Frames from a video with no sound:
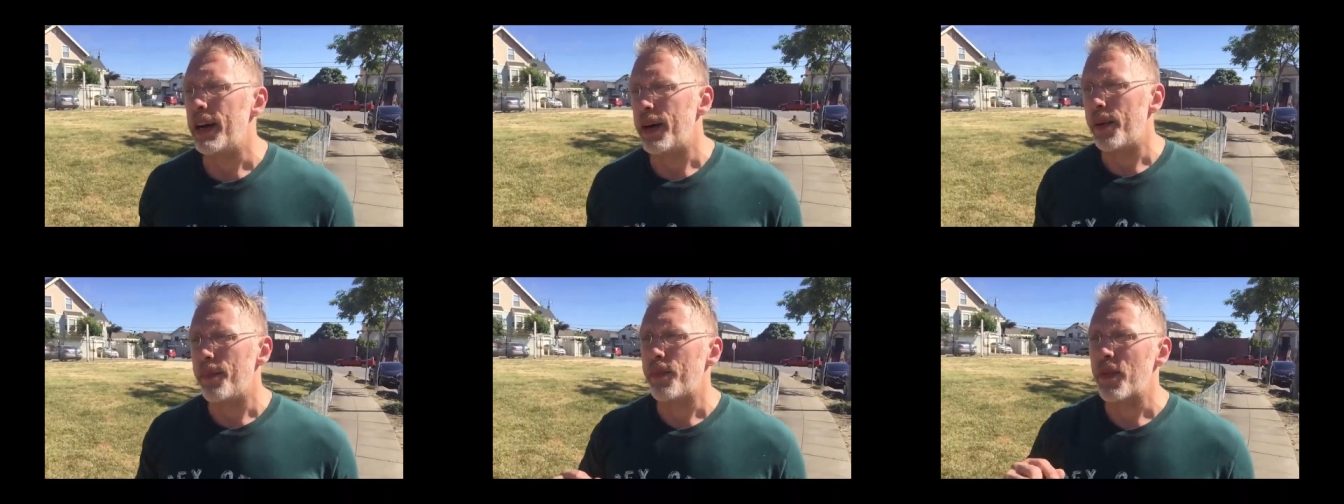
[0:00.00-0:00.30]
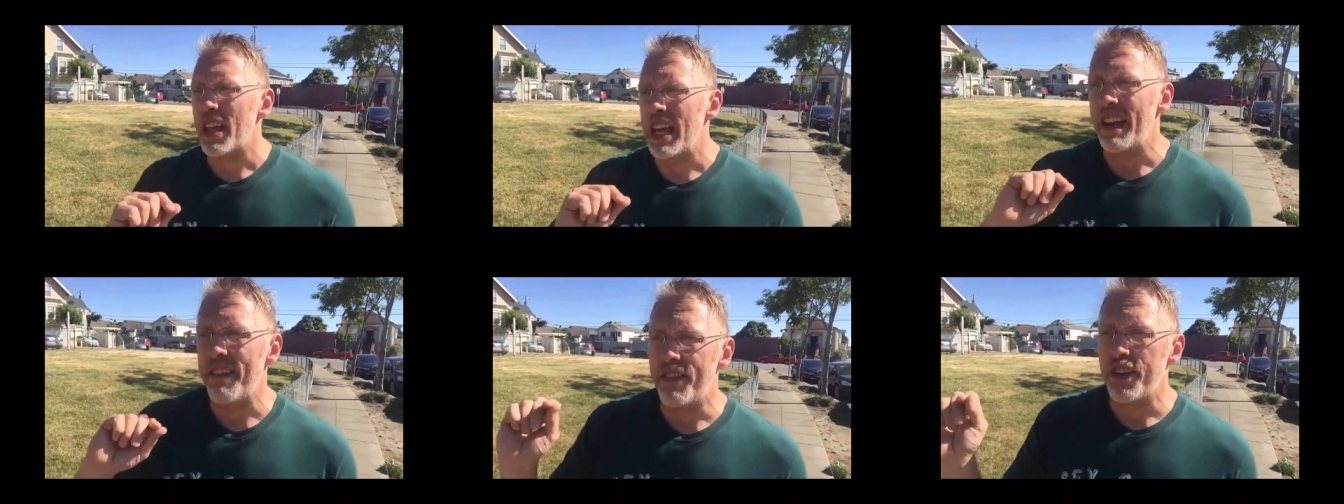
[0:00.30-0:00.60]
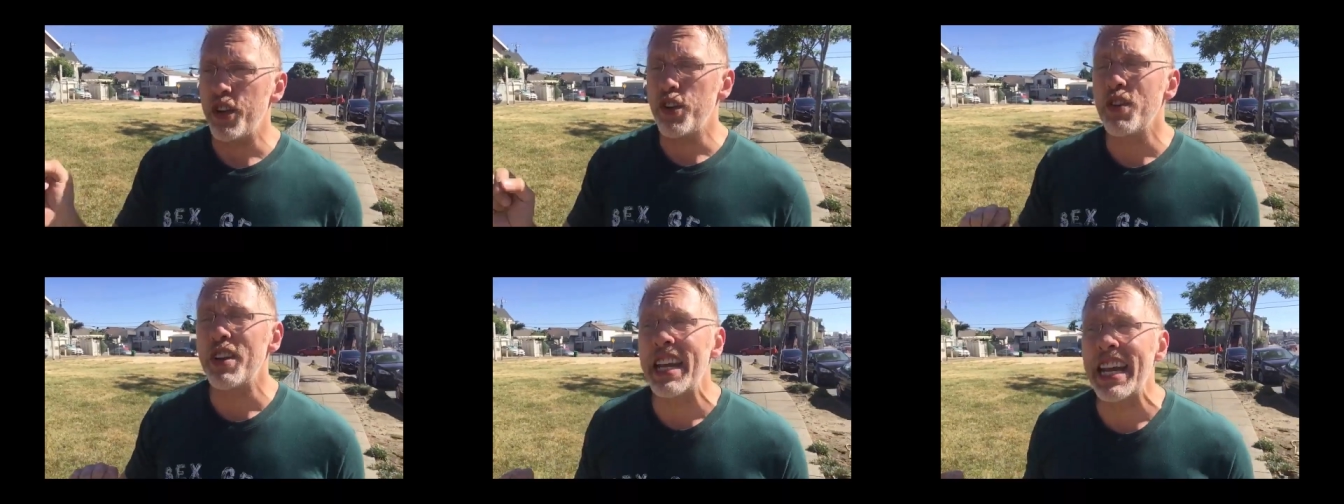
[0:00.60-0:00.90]
Um,
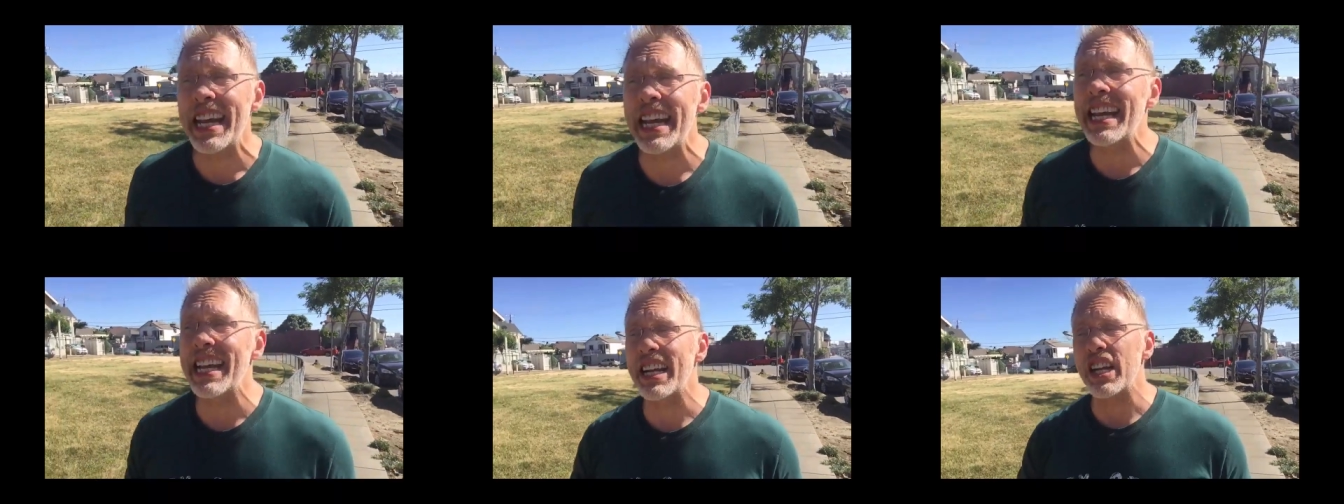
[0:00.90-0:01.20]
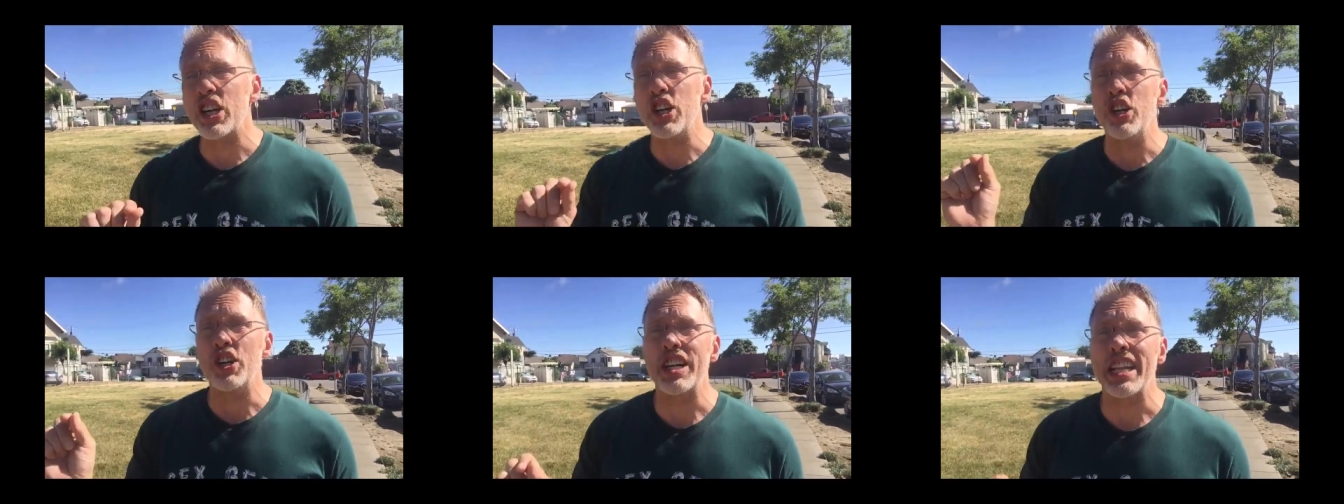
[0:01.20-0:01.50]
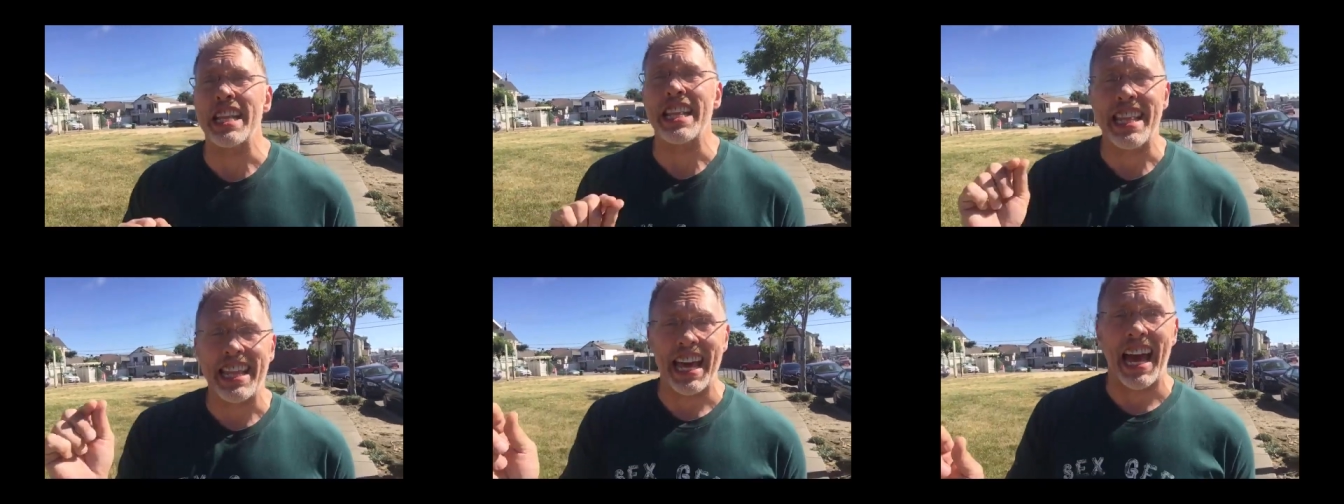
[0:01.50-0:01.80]
if you can get
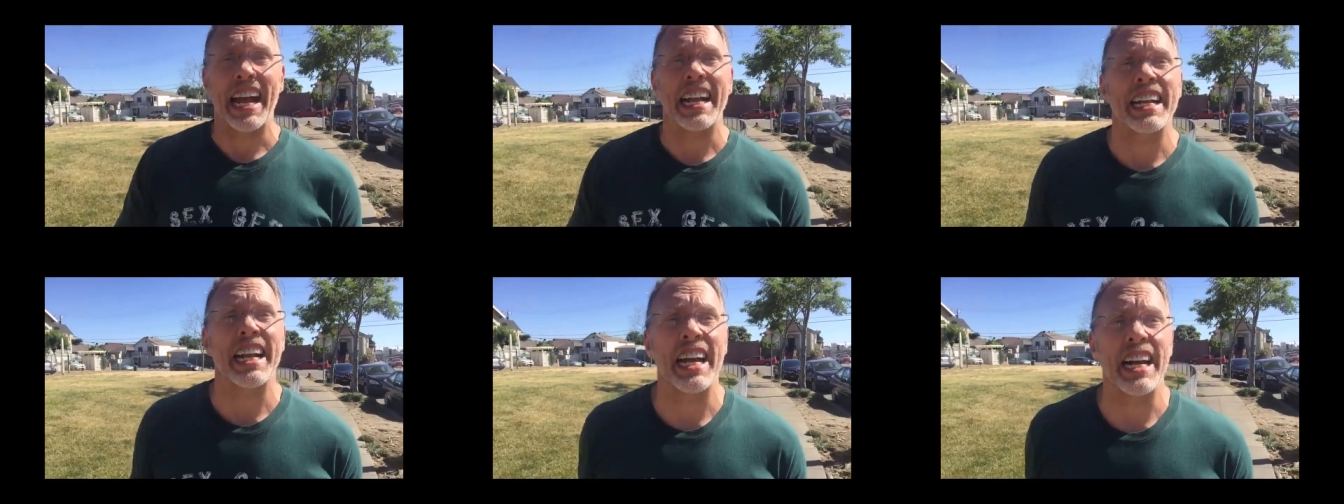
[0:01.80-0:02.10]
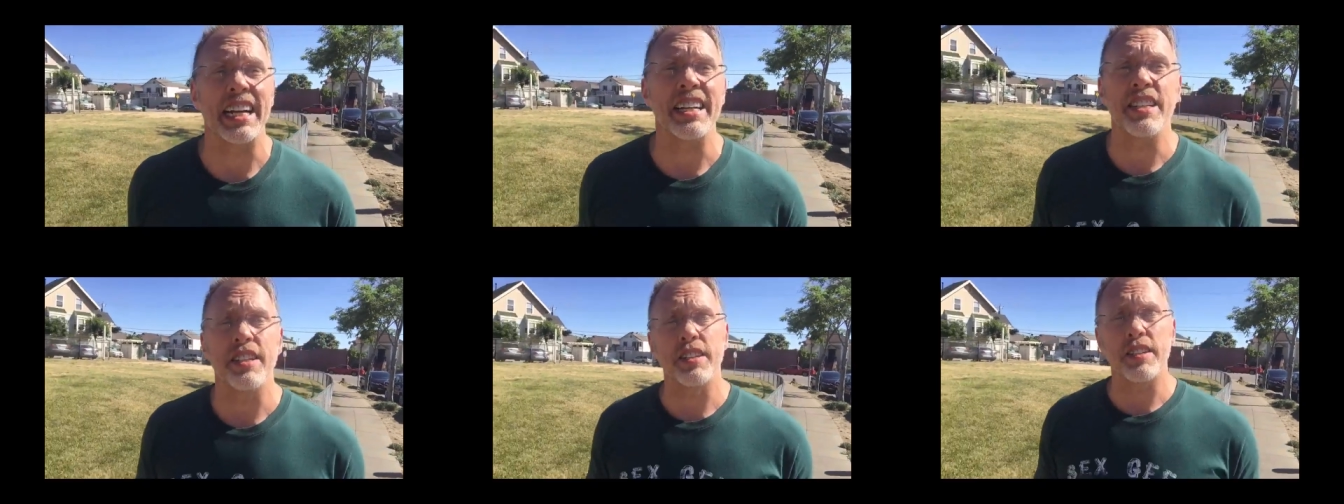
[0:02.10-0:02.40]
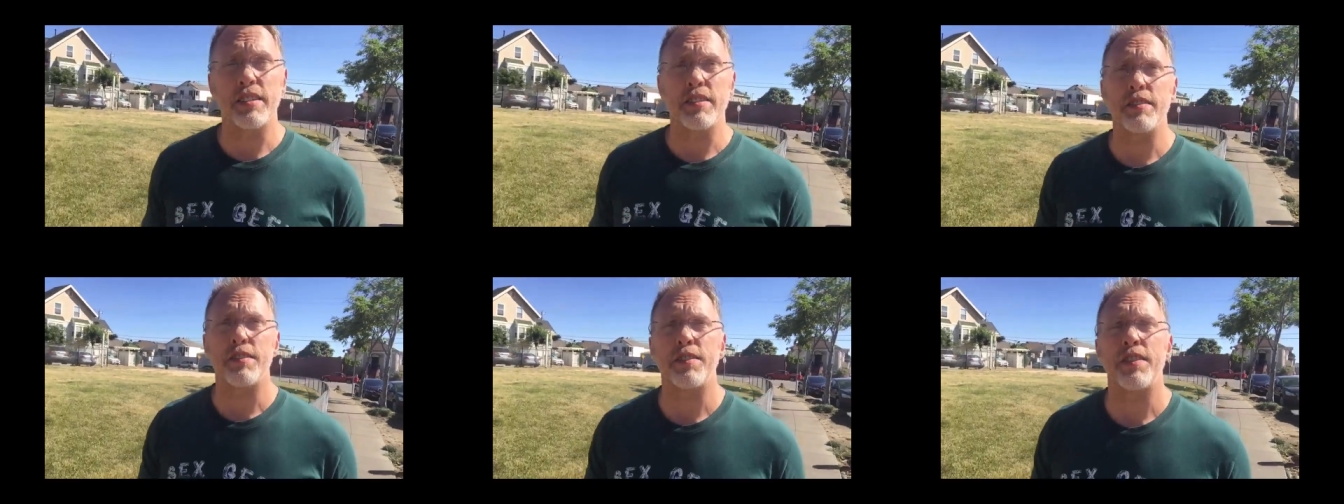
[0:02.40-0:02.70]
good at that
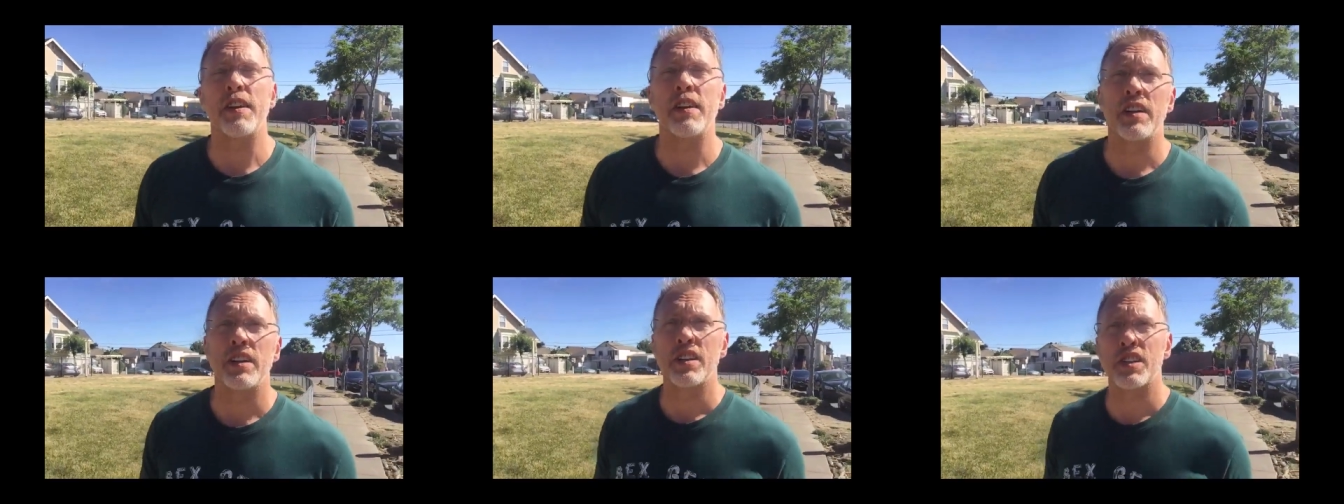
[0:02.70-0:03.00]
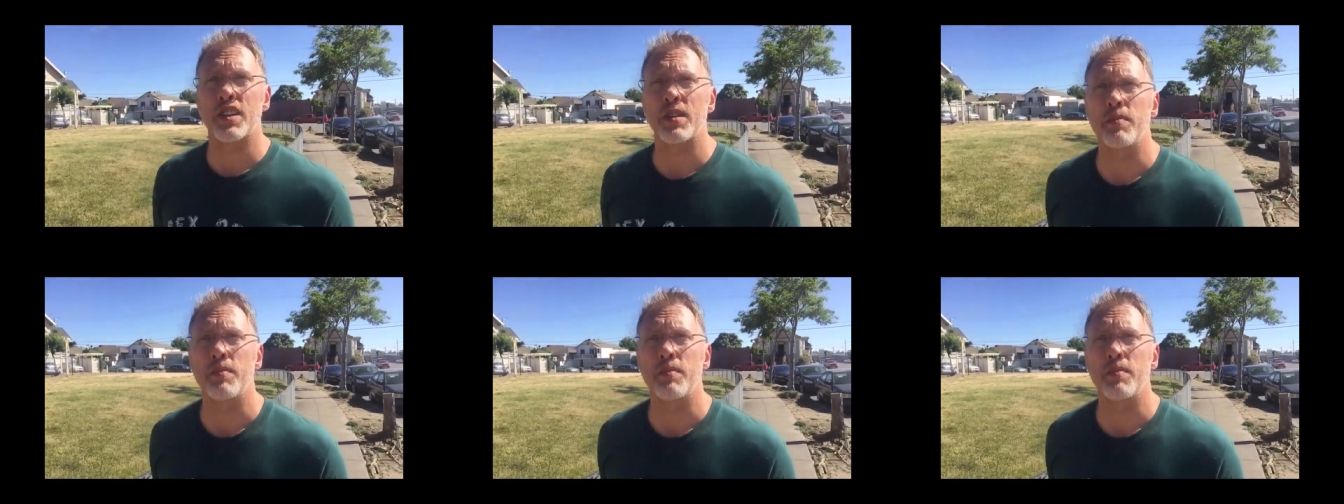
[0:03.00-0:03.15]
kind of